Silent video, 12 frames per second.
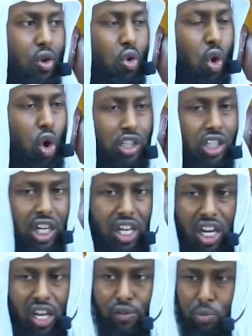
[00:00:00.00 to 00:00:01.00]
Nuh, did
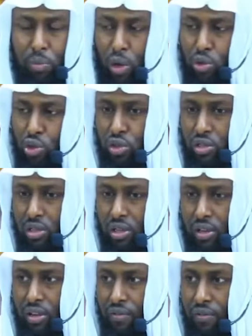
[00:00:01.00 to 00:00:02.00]
he leave his post
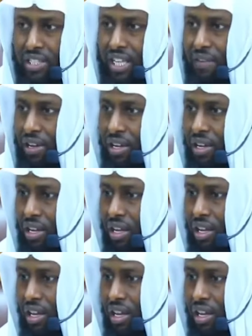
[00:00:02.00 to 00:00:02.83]
for seven,